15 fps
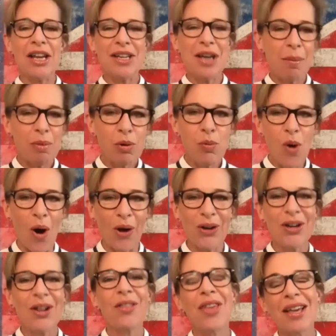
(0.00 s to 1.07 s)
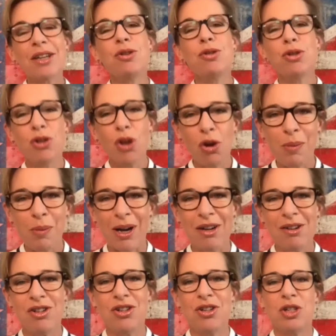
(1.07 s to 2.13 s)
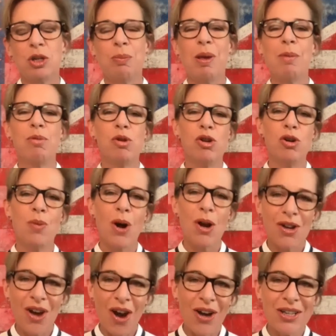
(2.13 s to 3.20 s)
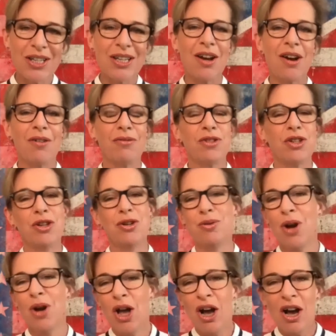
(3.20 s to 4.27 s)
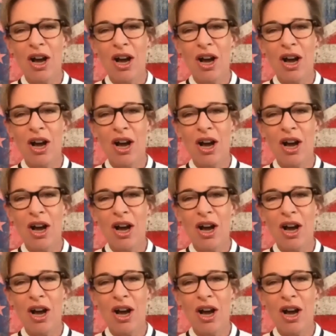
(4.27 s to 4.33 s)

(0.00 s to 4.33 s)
Number one, thank you so much to people who are kind enough to